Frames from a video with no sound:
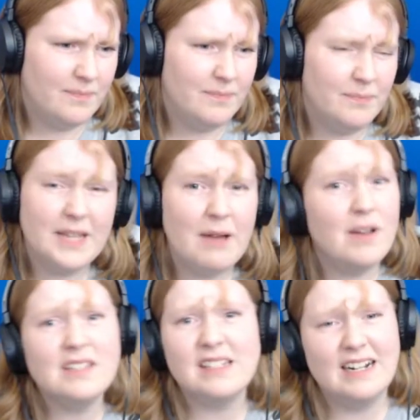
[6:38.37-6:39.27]
But that
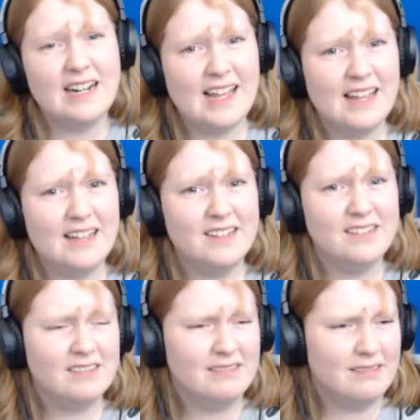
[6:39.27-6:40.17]
wasn't an egg.
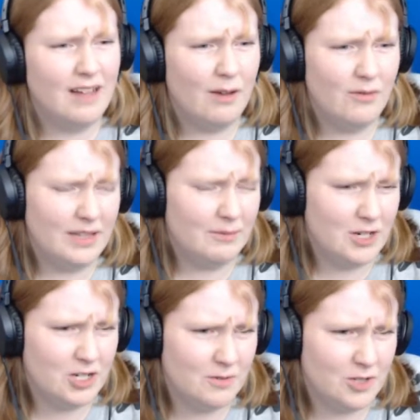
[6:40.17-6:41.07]
I really
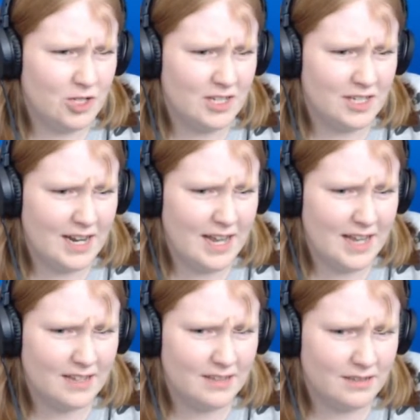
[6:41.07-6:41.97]
wish it was just an egg.